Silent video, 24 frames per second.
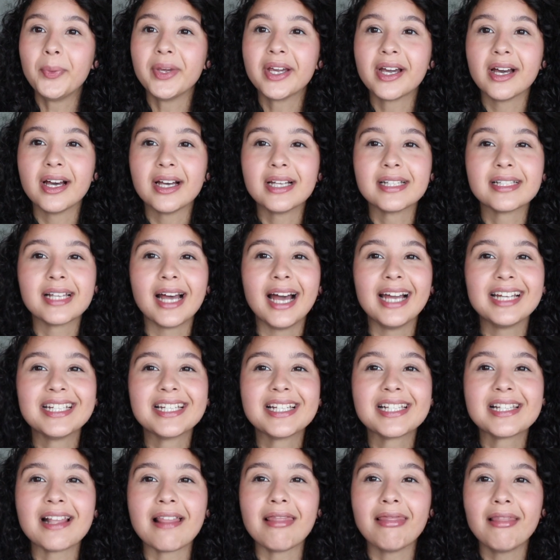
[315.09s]
because I
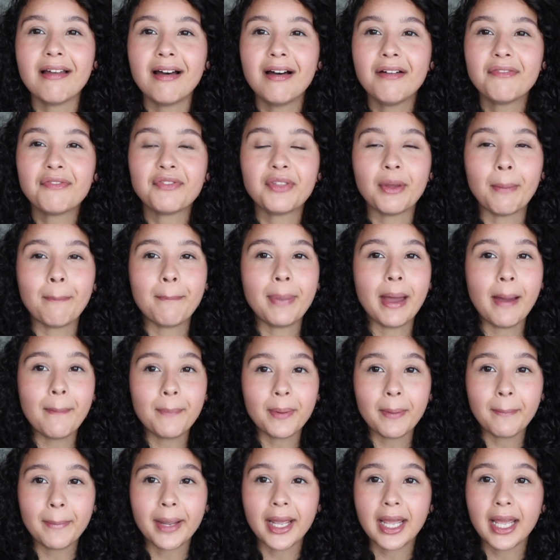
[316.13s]
just love the
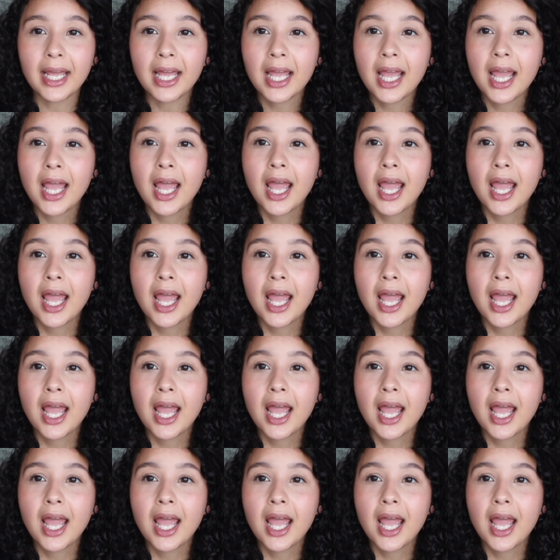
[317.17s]
peppermint